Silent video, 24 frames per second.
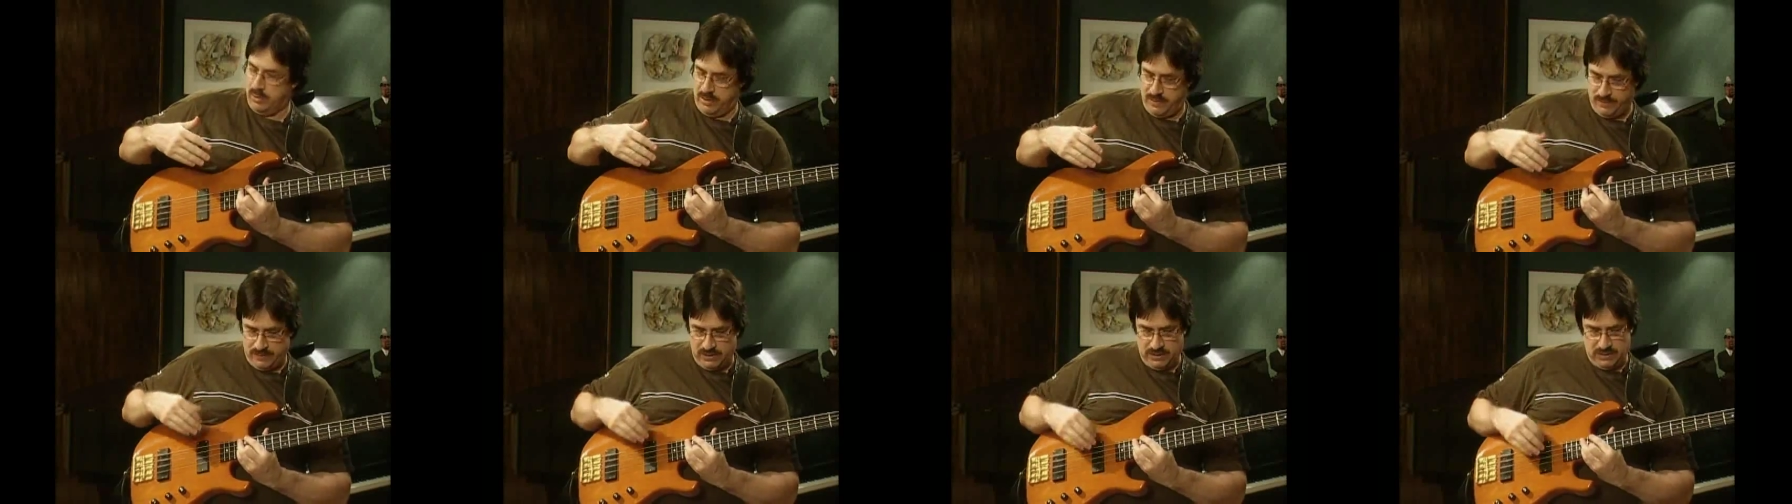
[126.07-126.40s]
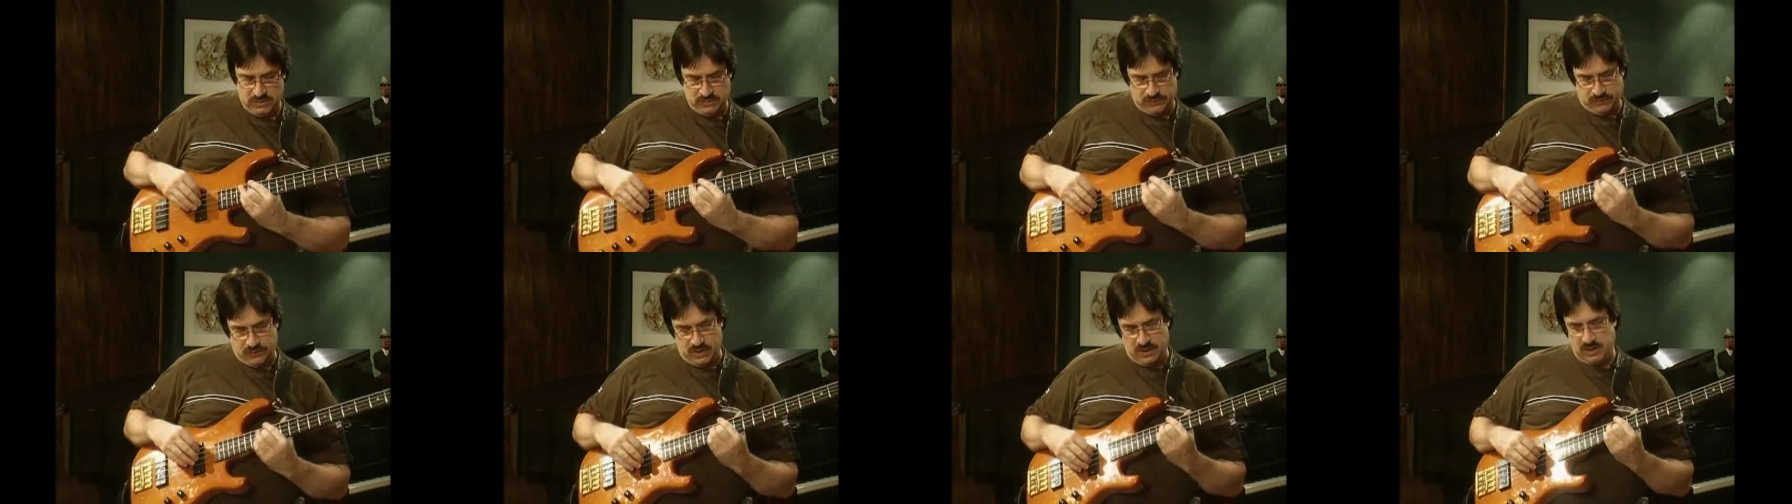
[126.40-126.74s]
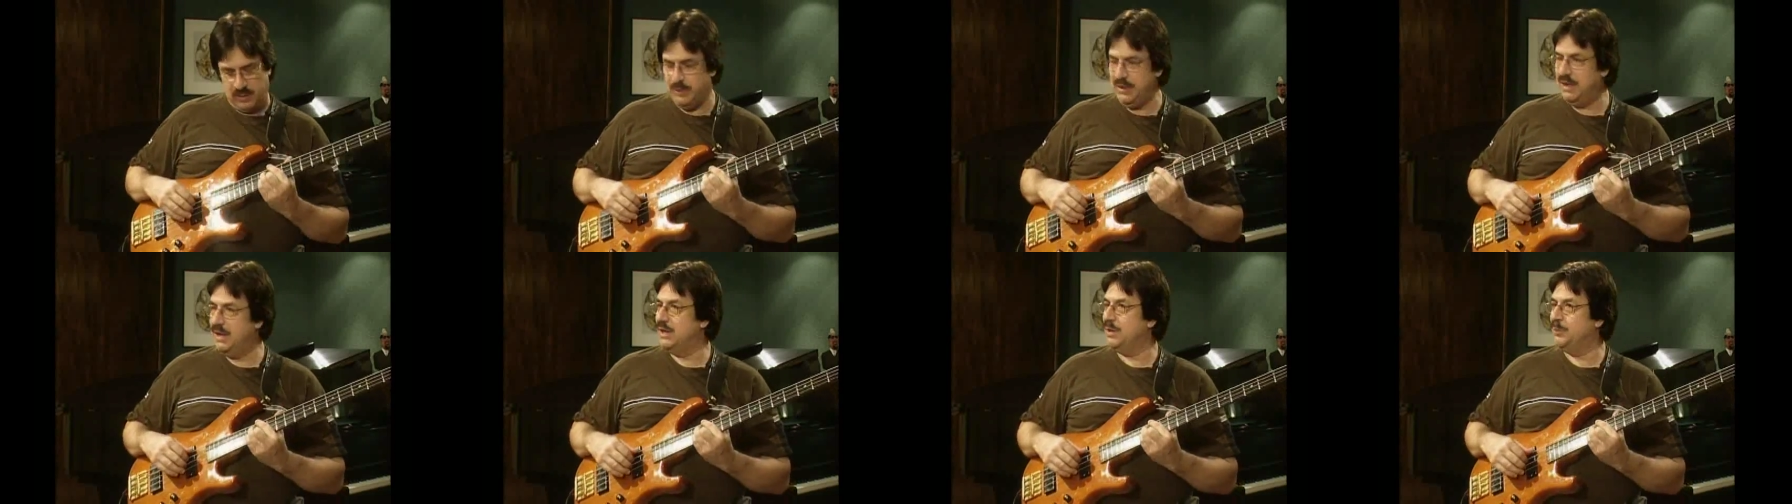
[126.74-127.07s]
Everything is fine. I
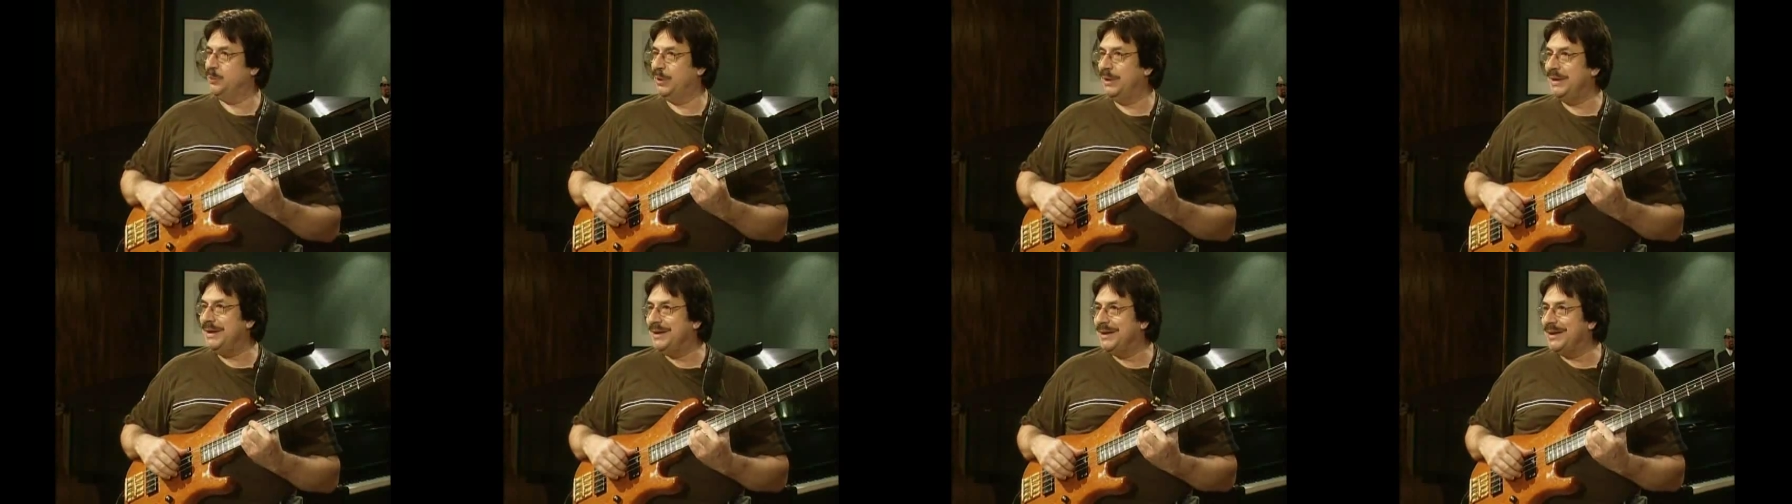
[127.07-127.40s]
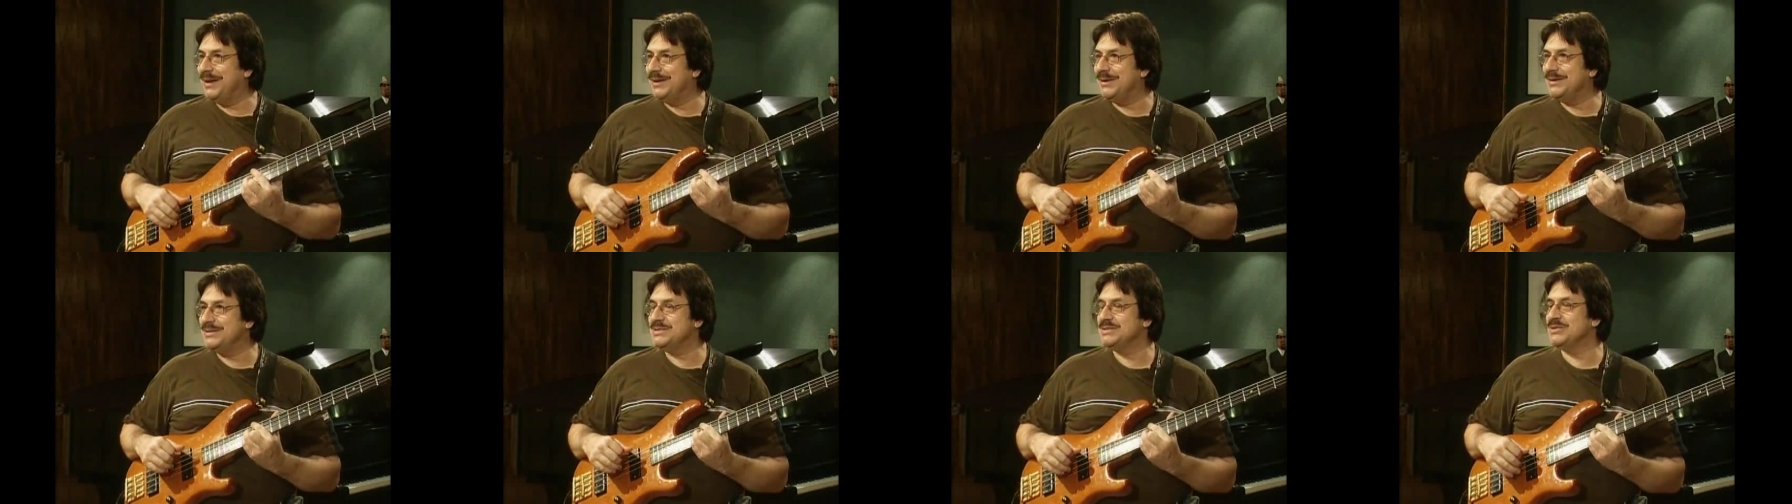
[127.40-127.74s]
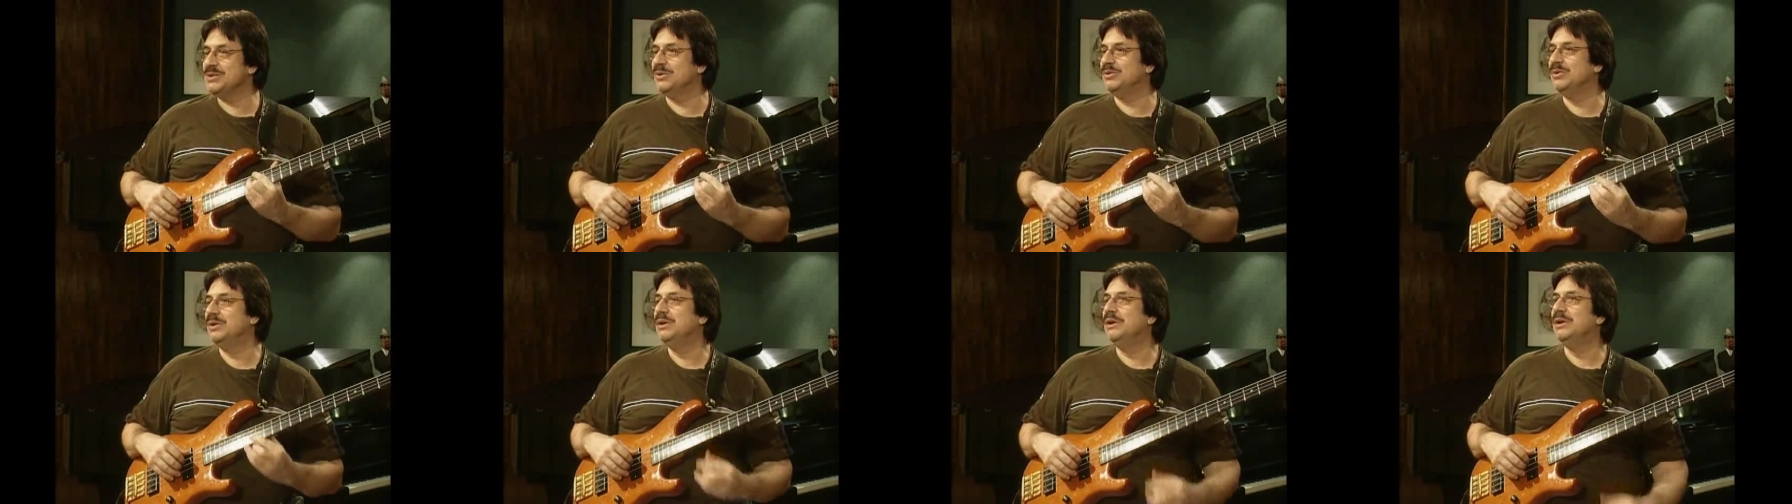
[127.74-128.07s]
began to play again, and
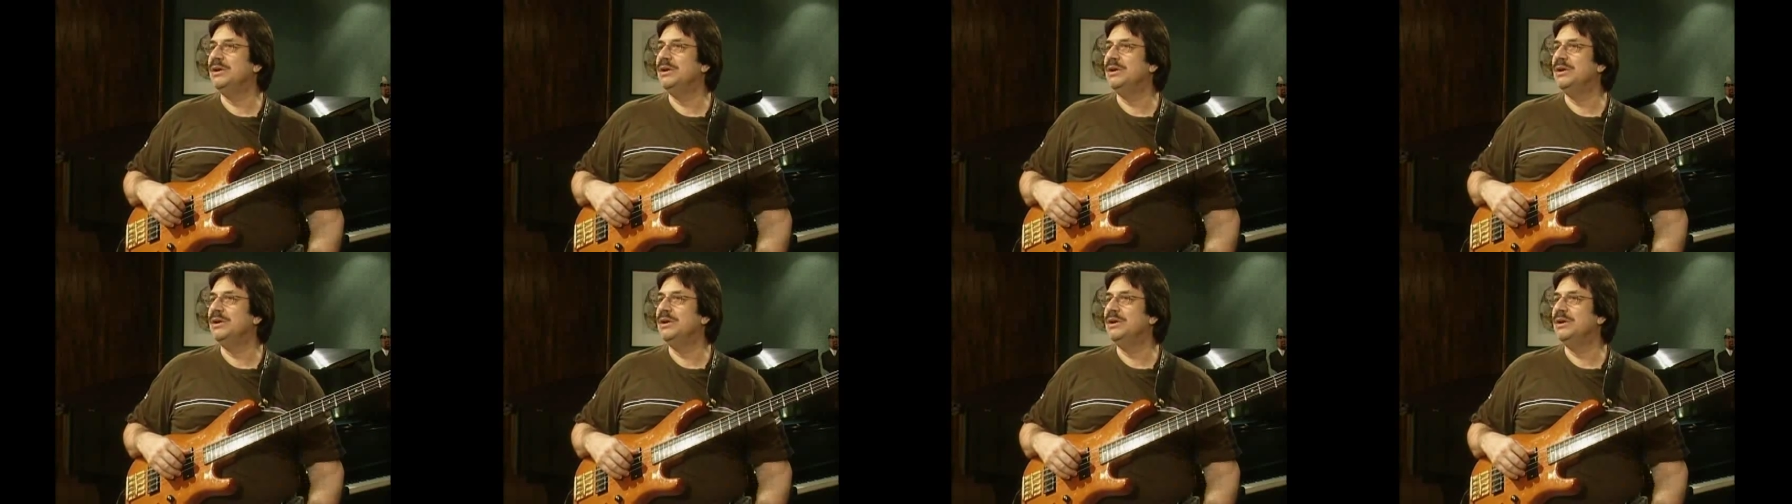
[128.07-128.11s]
so